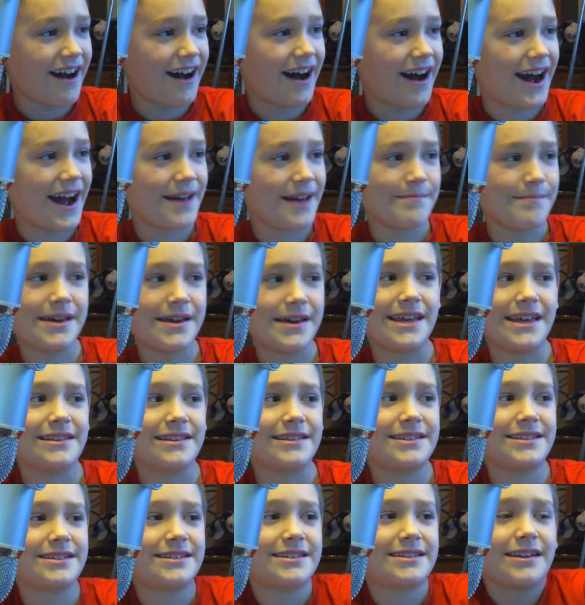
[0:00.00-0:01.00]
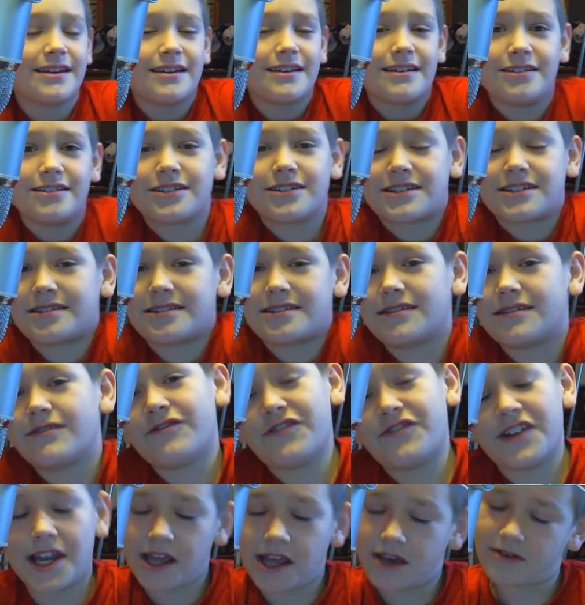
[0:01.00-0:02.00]
I meant just
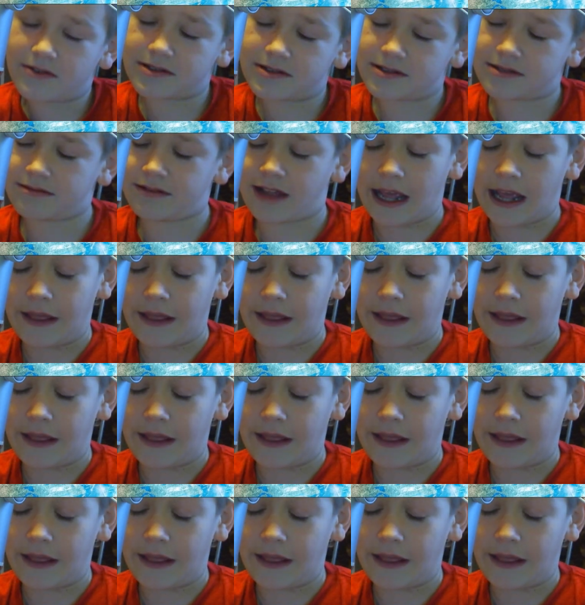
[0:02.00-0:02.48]
videos like